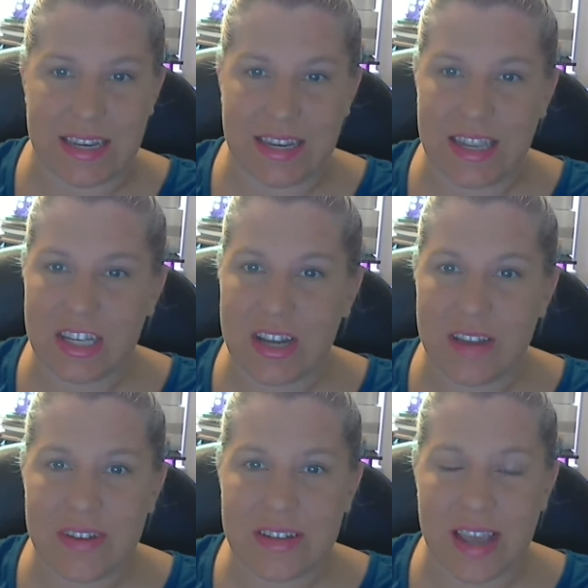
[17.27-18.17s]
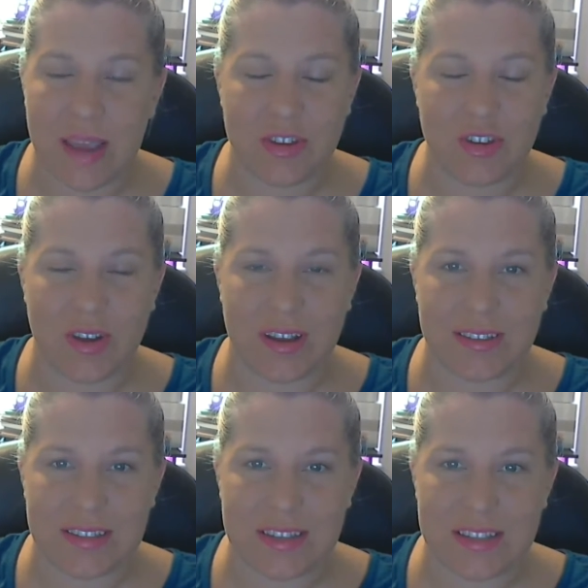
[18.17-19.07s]
And each and every time that you guys
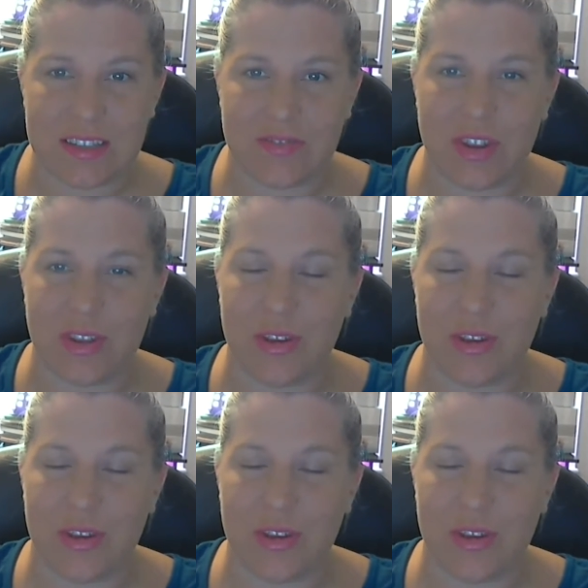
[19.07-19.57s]
listen to this video,